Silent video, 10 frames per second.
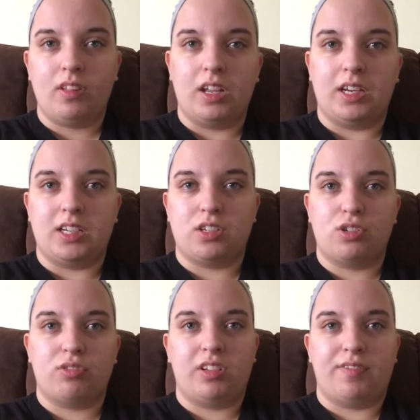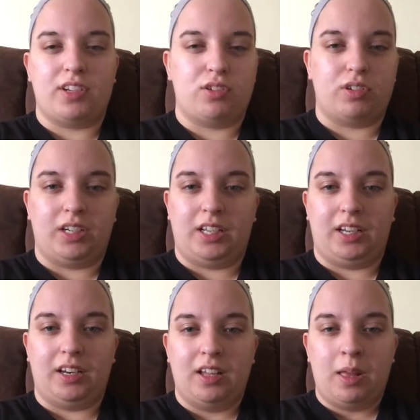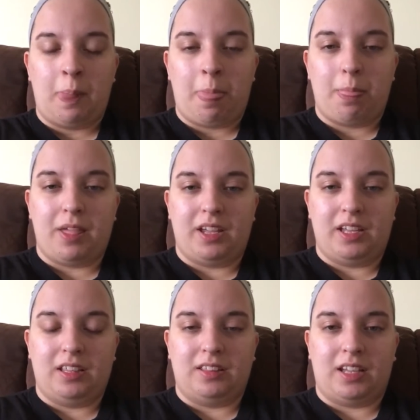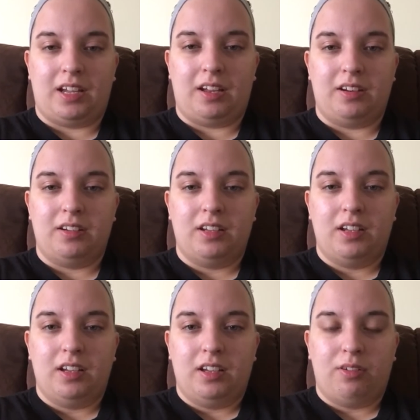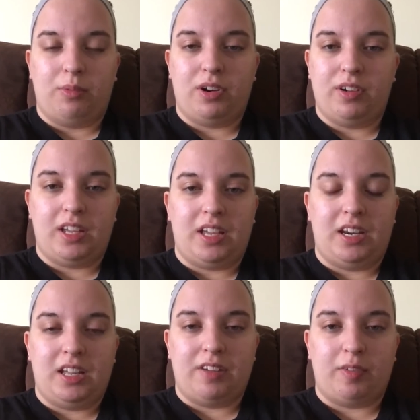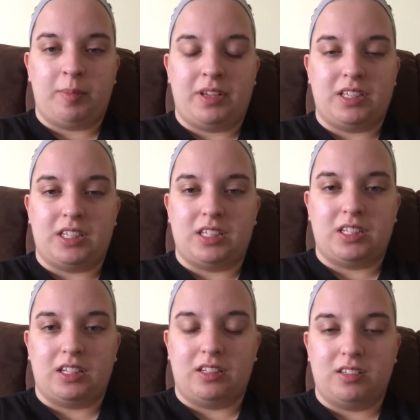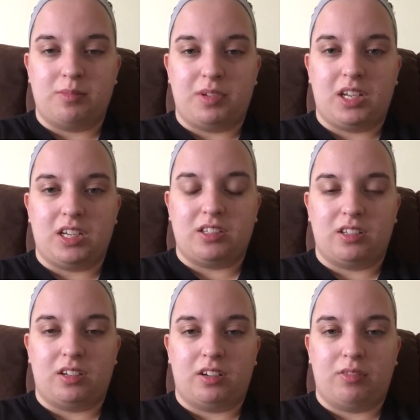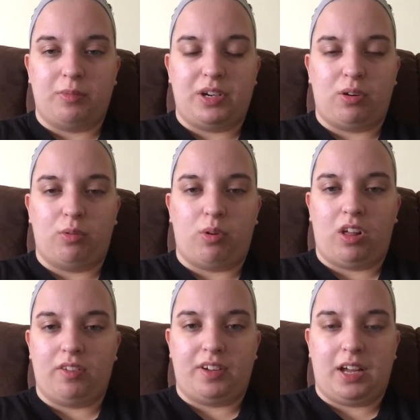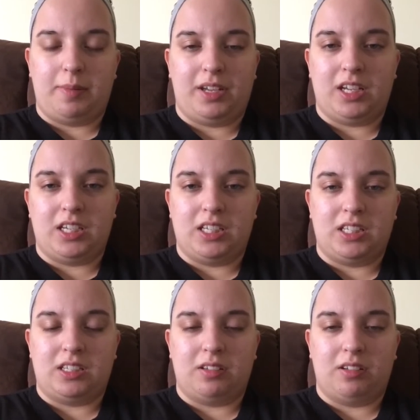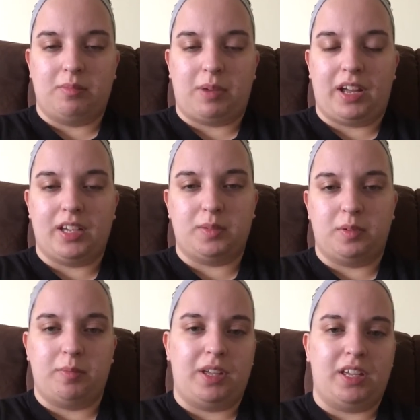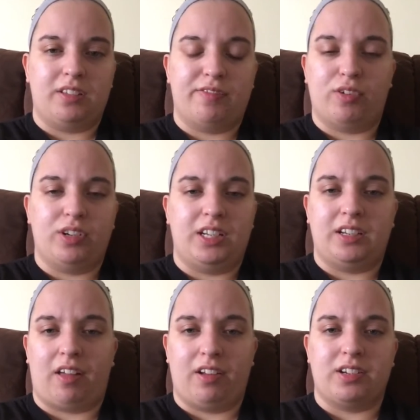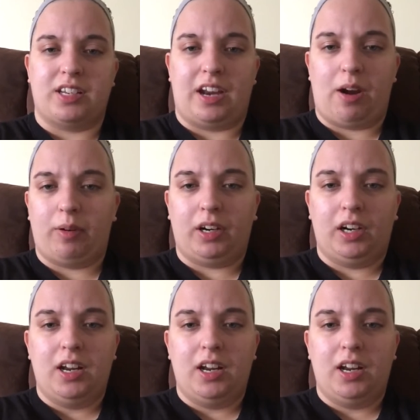And it's just really frustrating thinking that we don't get any government assistance because we don't qualify, because my husband makes $14 an hour.